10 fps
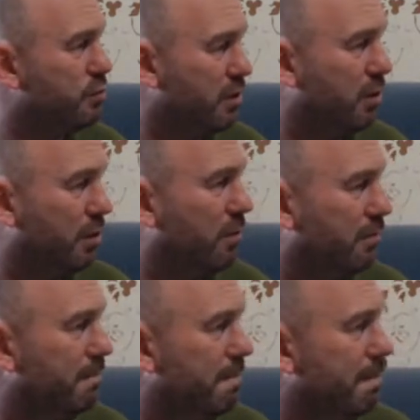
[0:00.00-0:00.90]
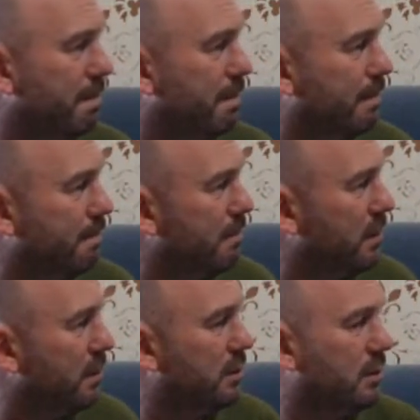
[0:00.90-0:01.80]
as like we go along. That's kind of the
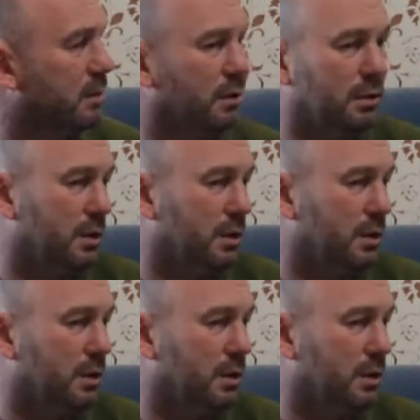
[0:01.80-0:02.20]
best way to start.